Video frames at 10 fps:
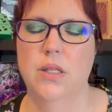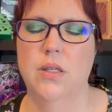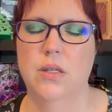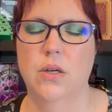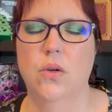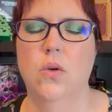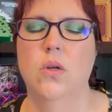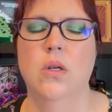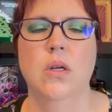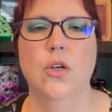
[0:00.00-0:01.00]
so
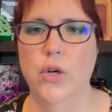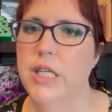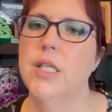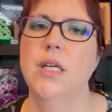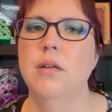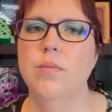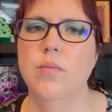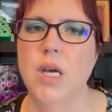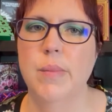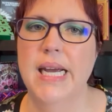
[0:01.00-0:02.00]
crazy
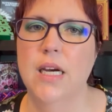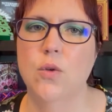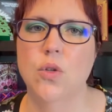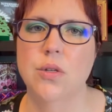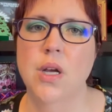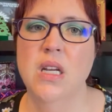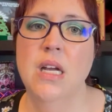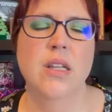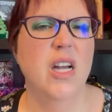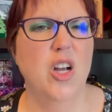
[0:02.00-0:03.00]
at my house.
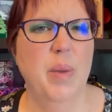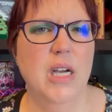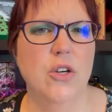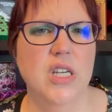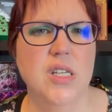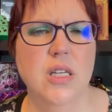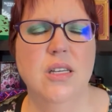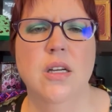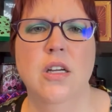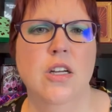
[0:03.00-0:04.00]
Not all bad crazy,
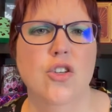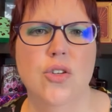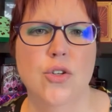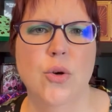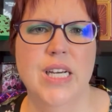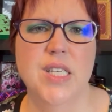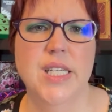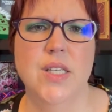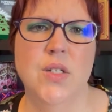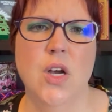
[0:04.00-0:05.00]
just
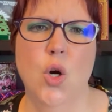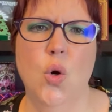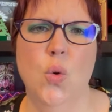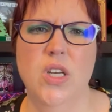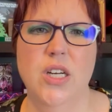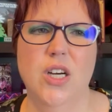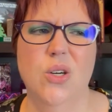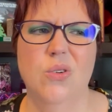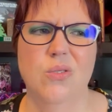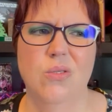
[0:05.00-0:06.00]
crazy. So, you
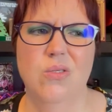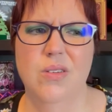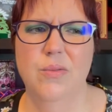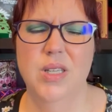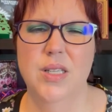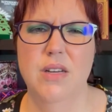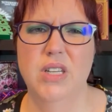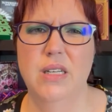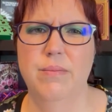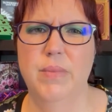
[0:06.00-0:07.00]
know, with
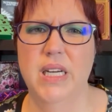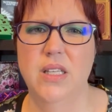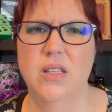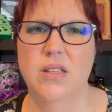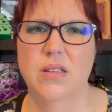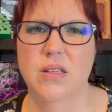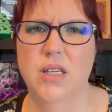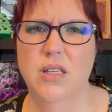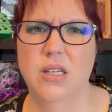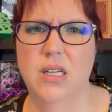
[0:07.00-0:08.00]
7 pets
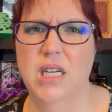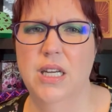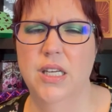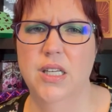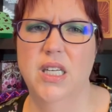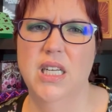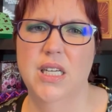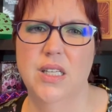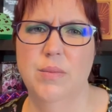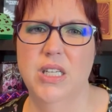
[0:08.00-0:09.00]
and a kid and a
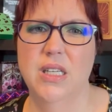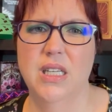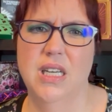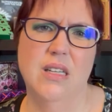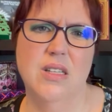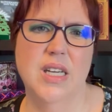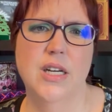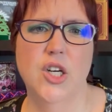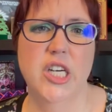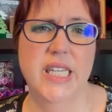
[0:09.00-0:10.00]
husband, it gets kind
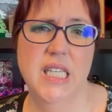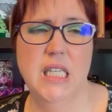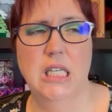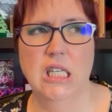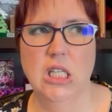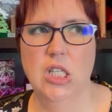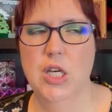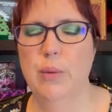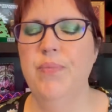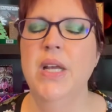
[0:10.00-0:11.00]
of crazy. So